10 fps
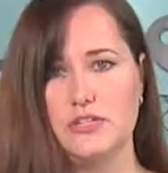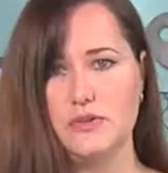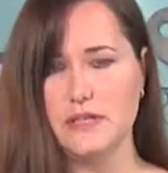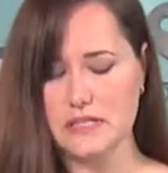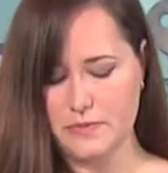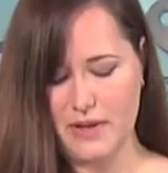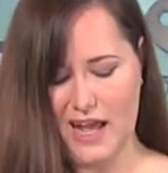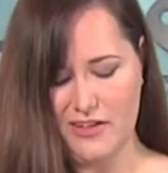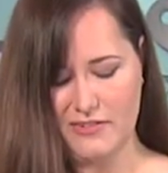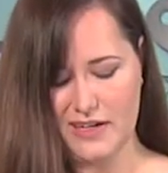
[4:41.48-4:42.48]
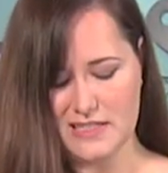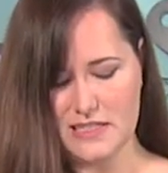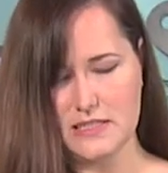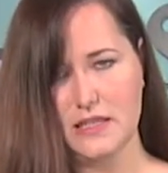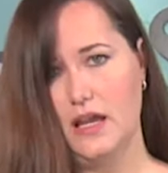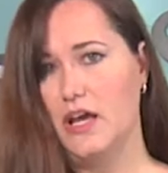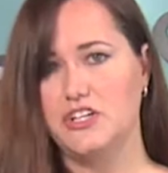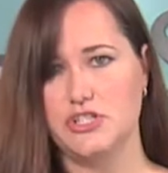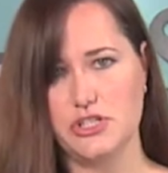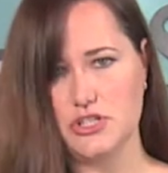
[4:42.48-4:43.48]
do this, but I find it's easy
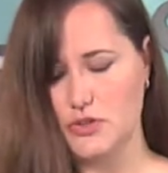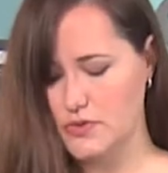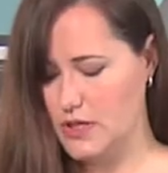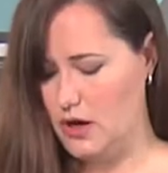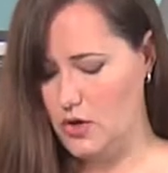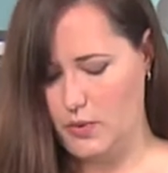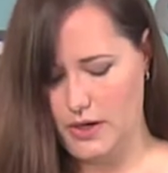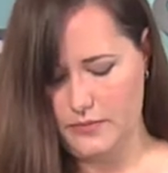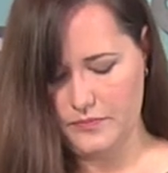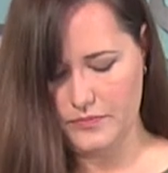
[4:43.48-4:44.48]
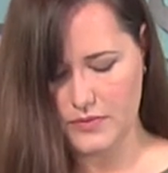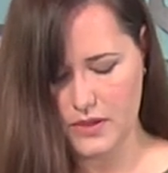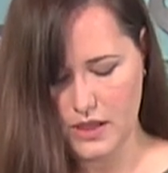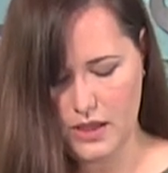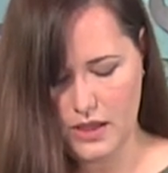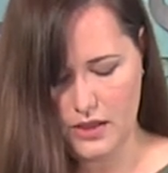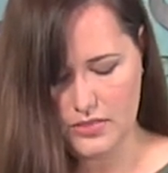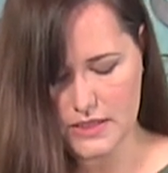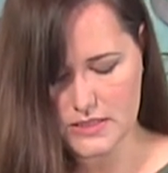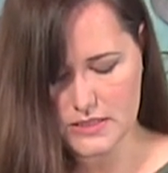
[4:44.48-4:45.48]
to just use the hardware.
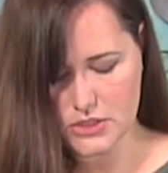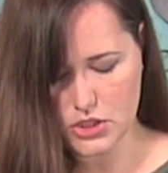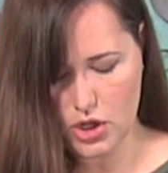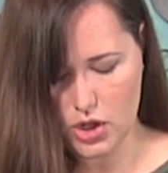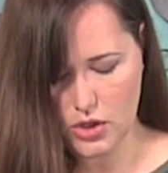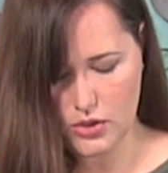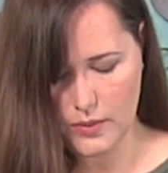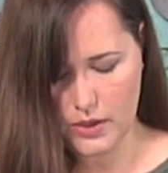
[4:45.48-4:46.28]
Then stitch all the way